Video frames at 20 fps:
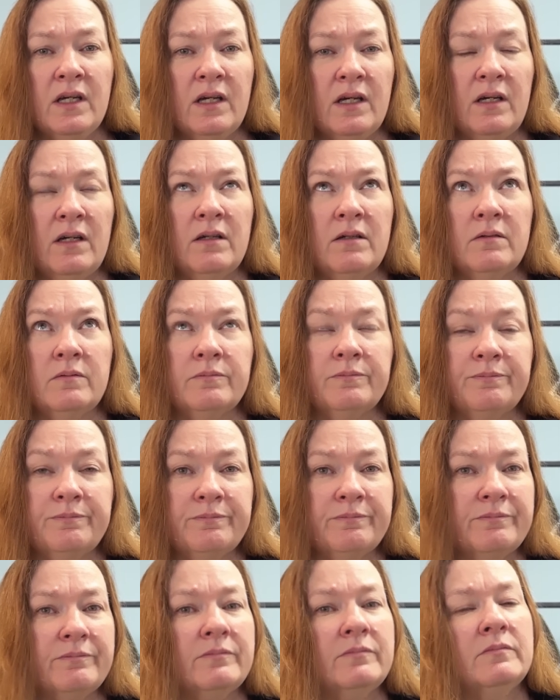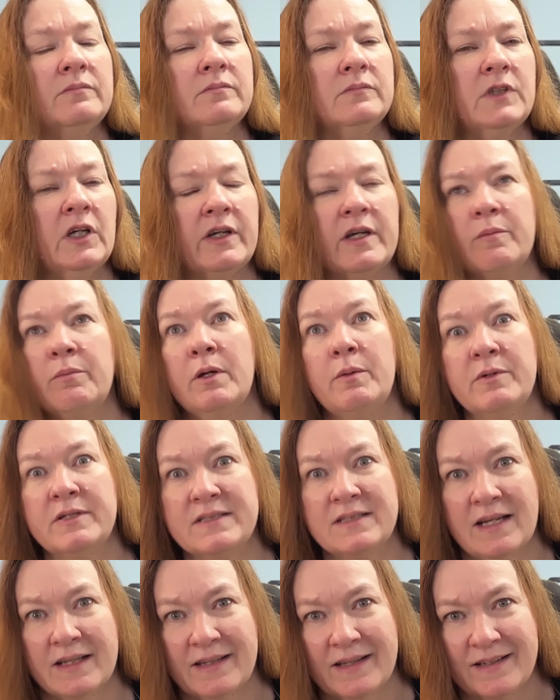Um, okay, maybe
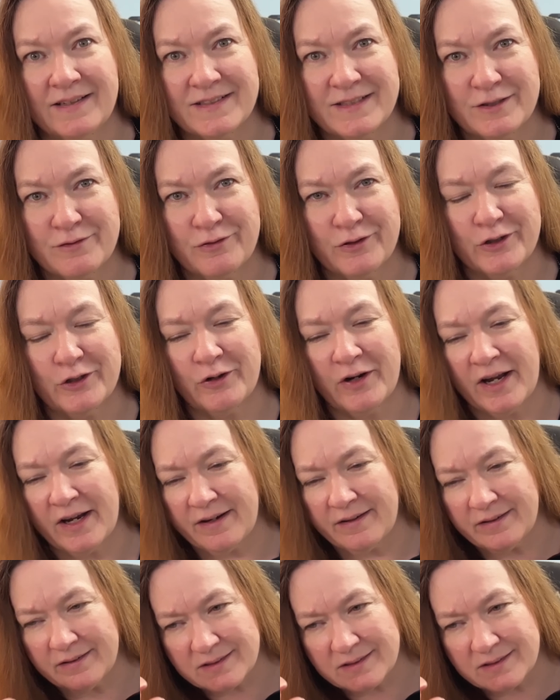it's not that easy for a dragon.